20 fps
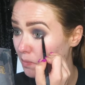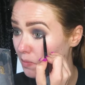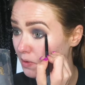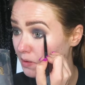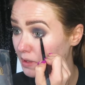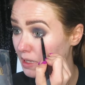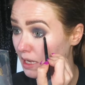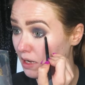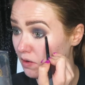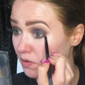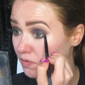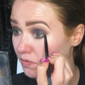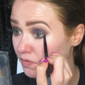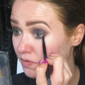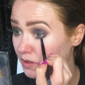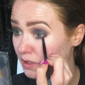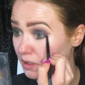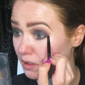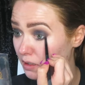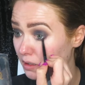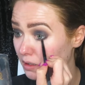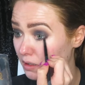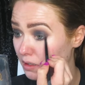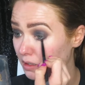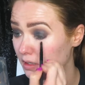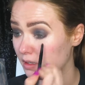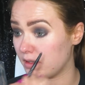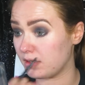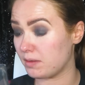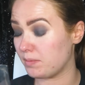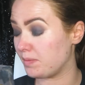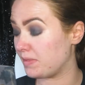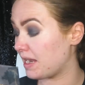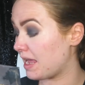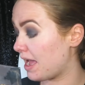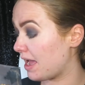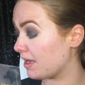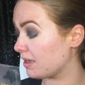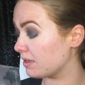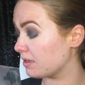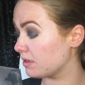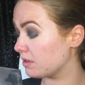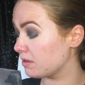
Put that over the black.